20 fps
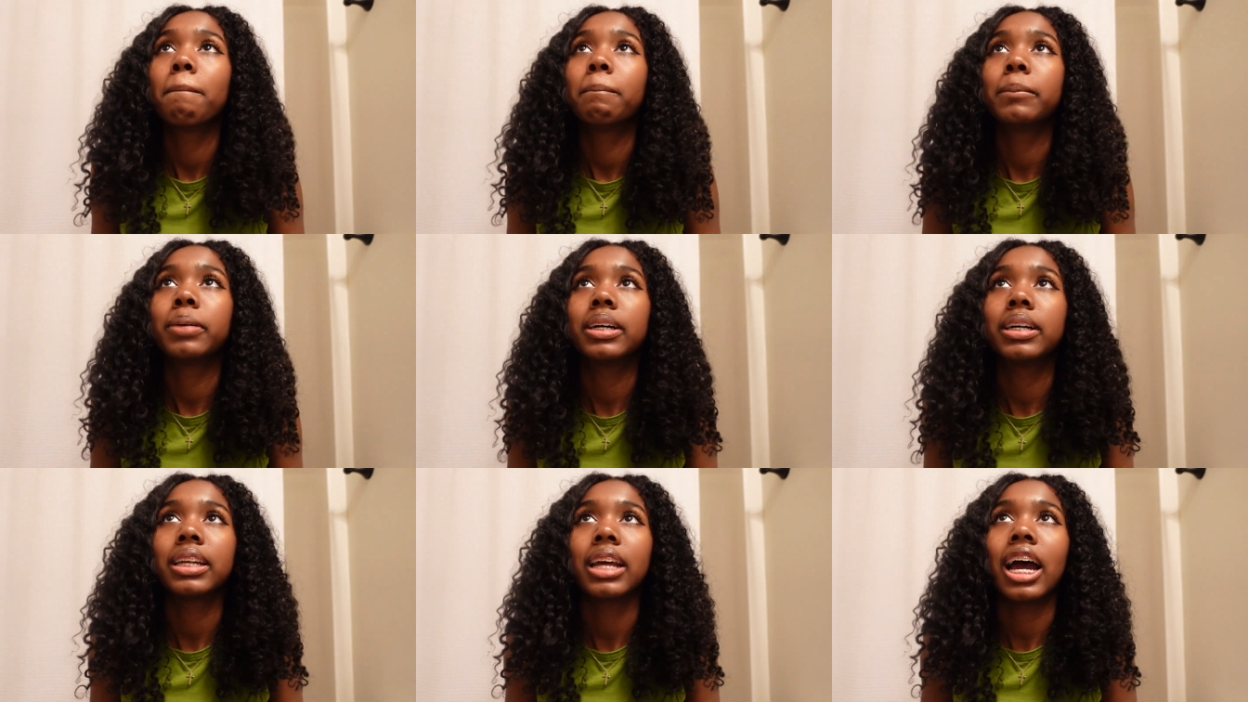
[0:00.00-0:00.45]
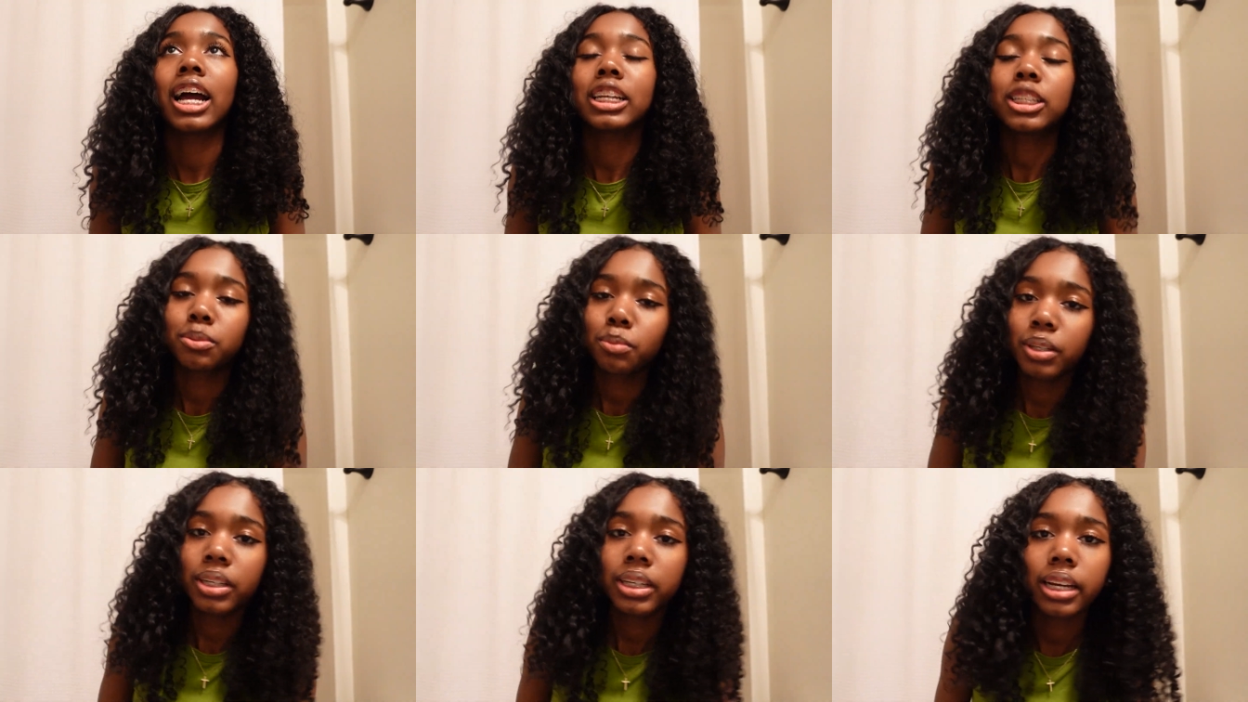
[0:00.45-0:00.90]
But I
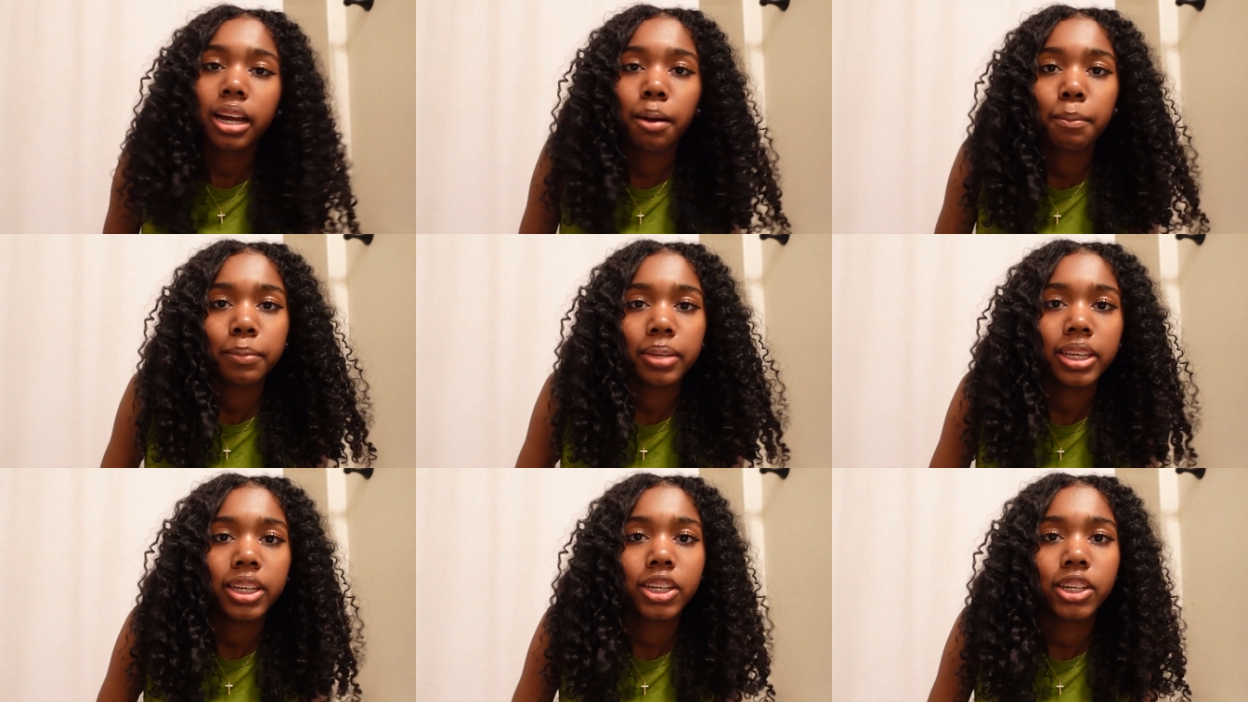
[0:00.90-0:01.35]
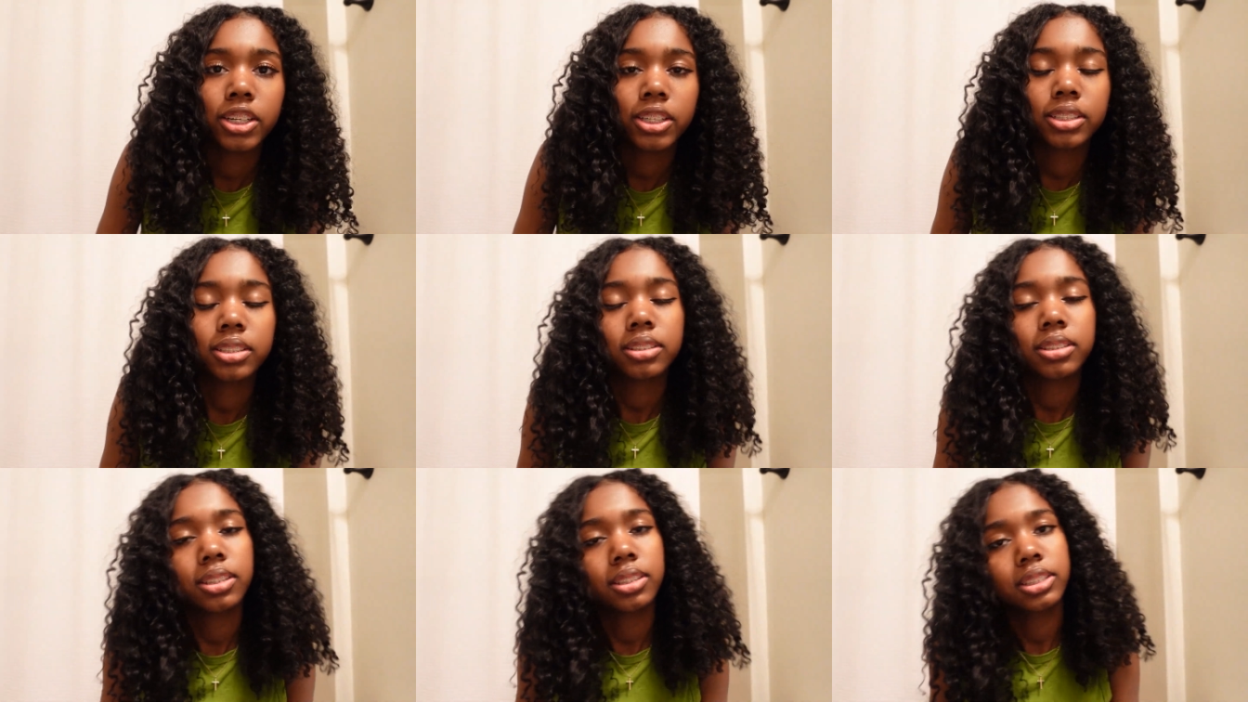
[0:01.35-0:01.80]
just want to come
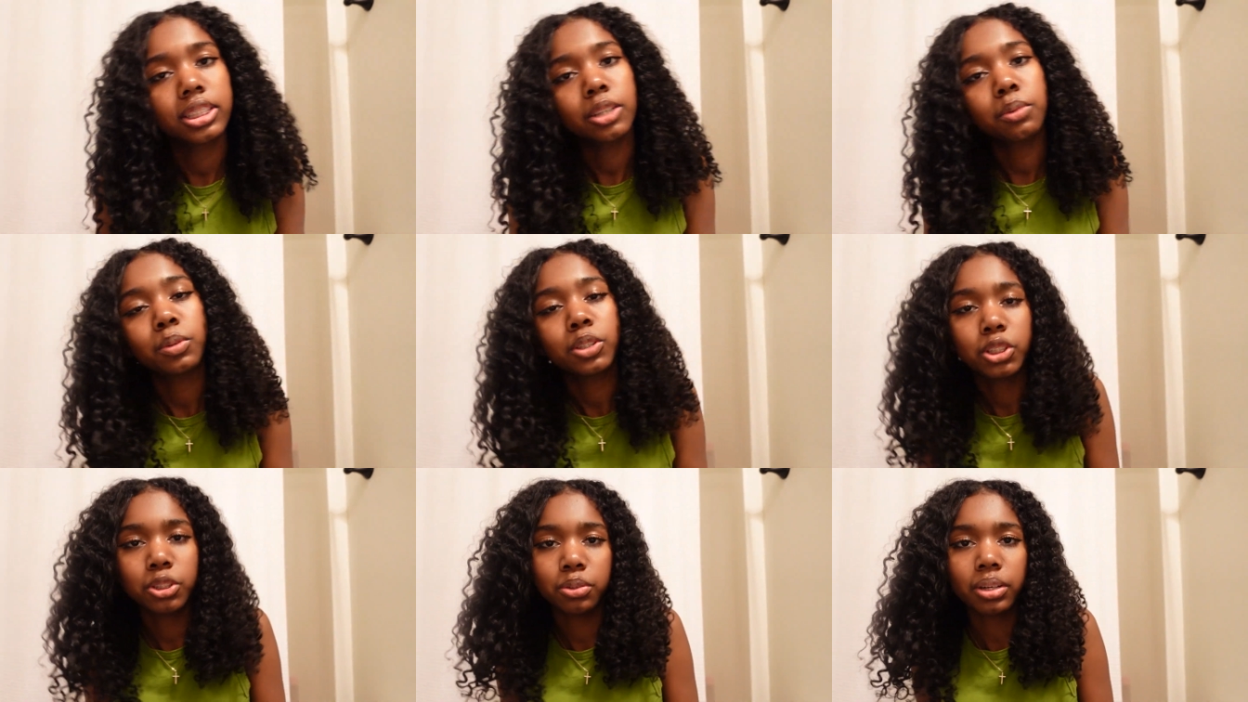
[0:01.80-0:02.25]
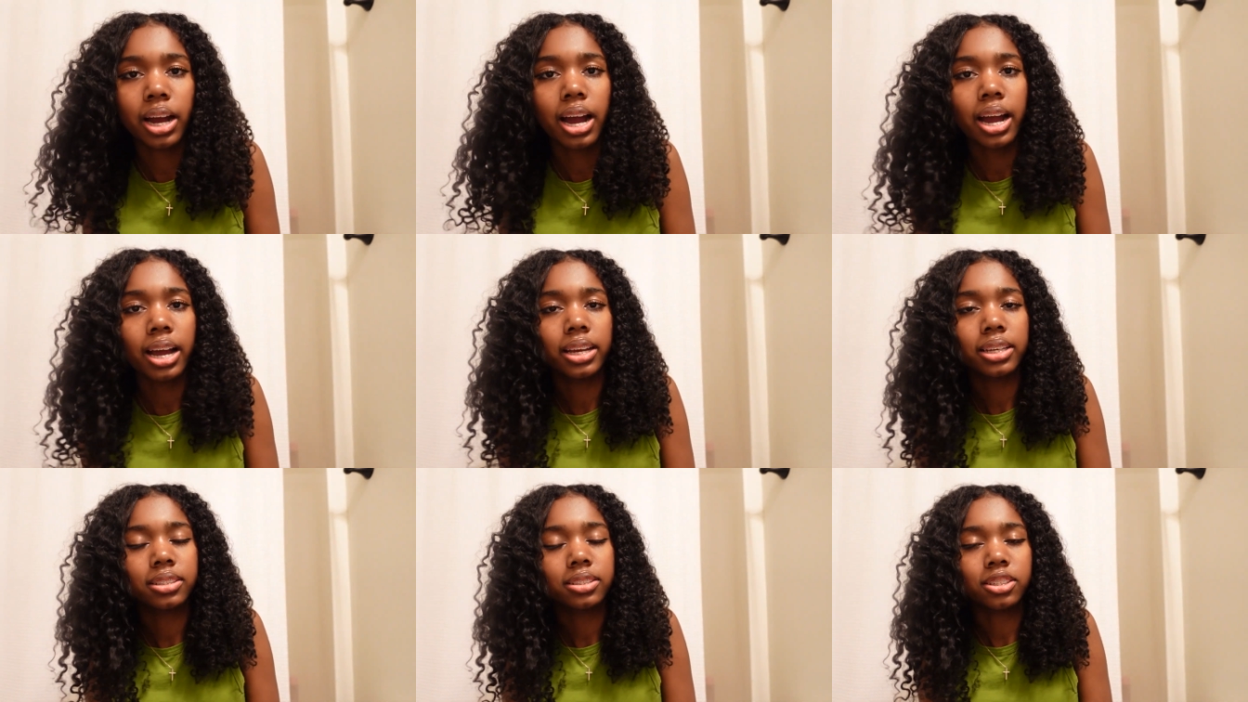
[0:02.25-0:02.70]
here to sit with you
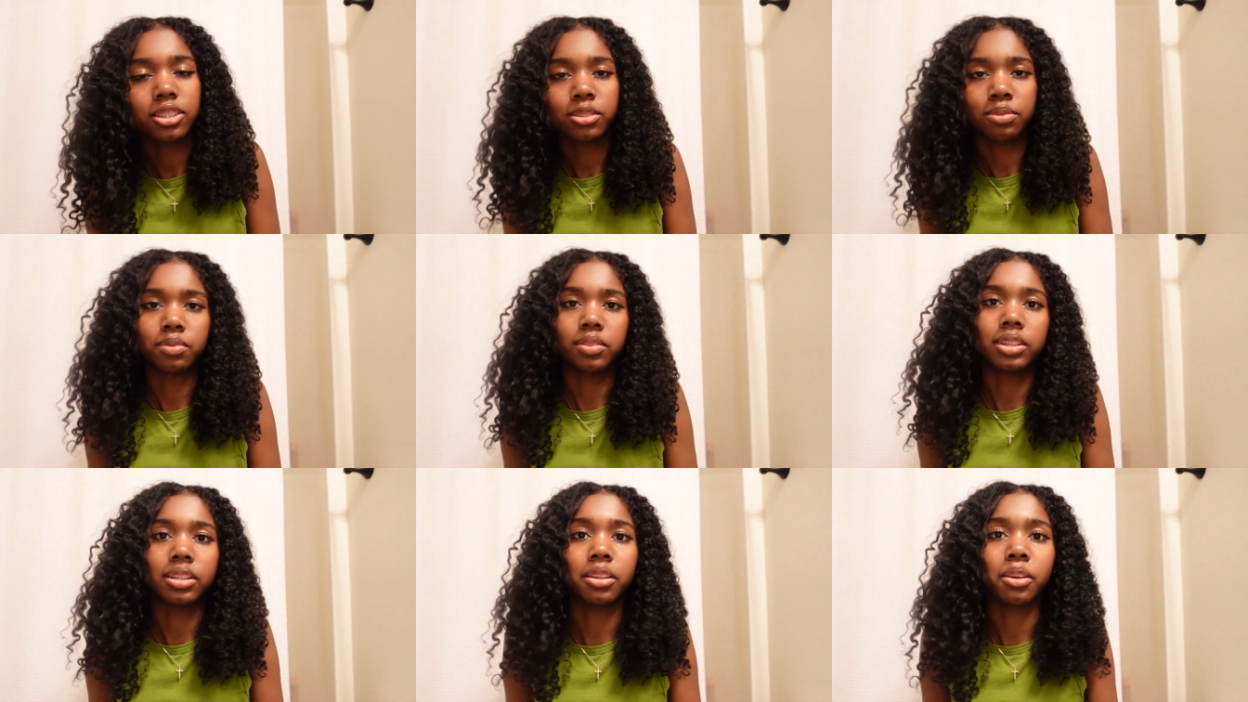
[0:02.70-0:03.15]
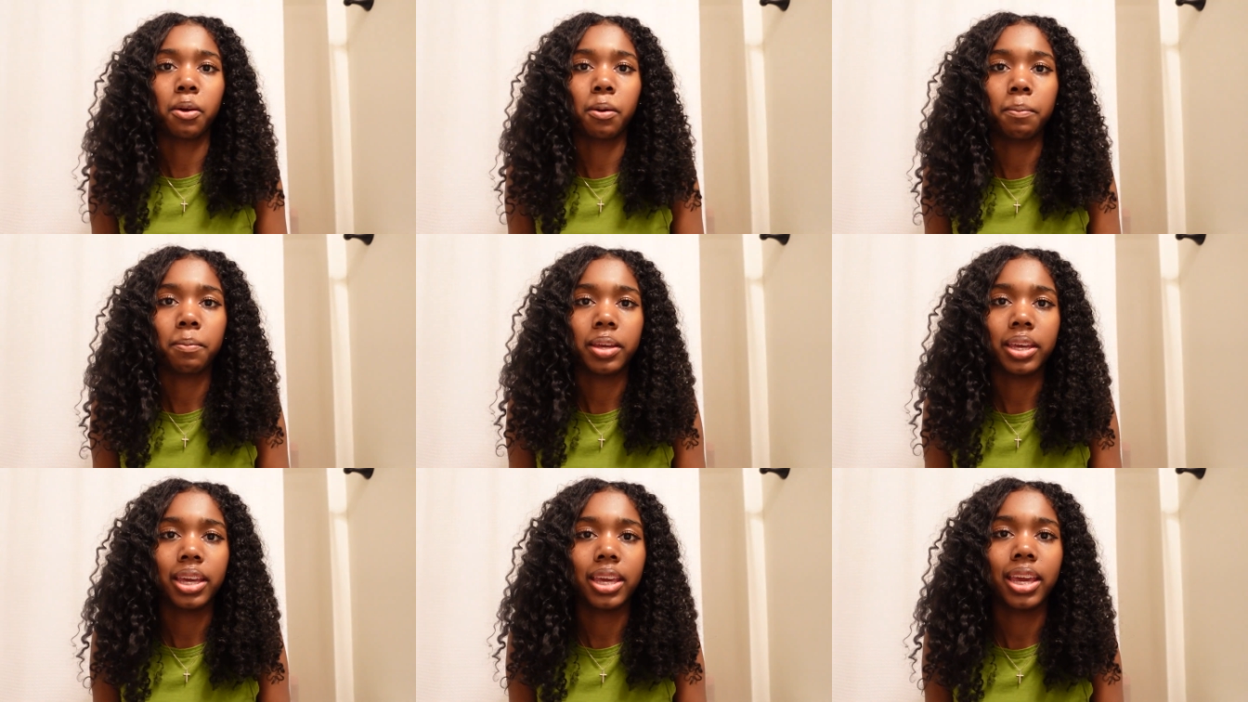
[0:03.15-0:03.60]
guys just for a little
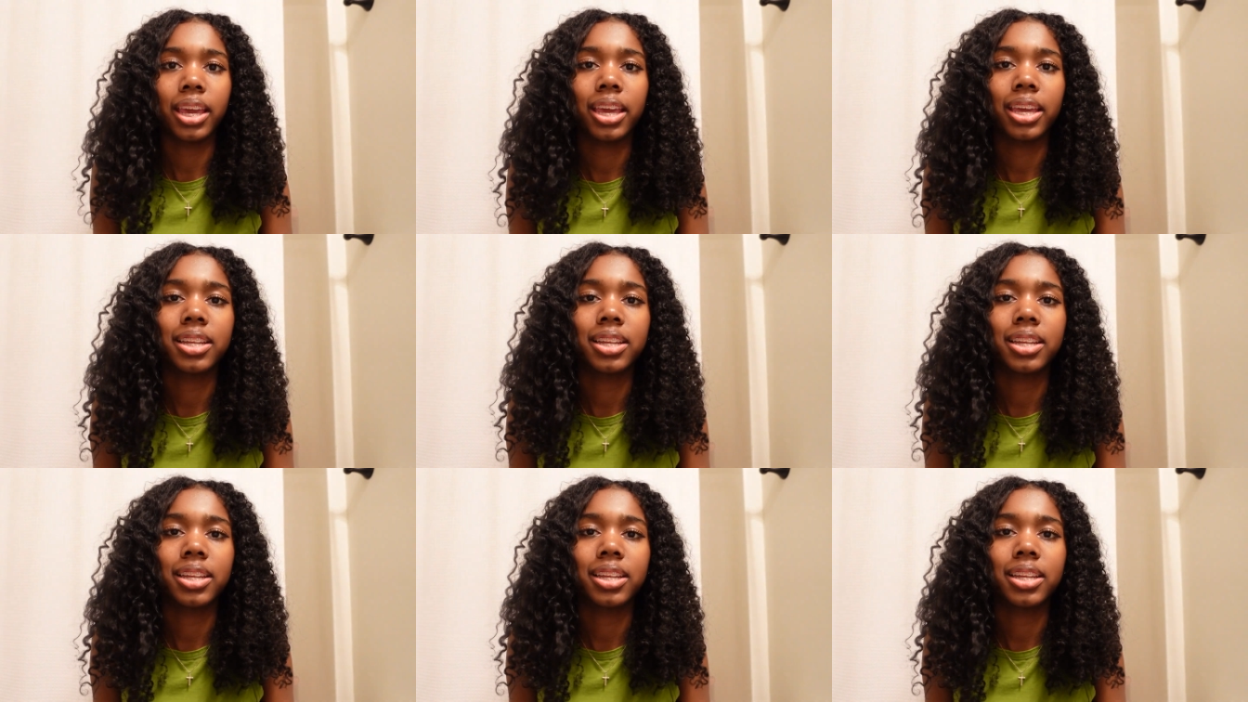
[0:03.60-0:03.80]
bit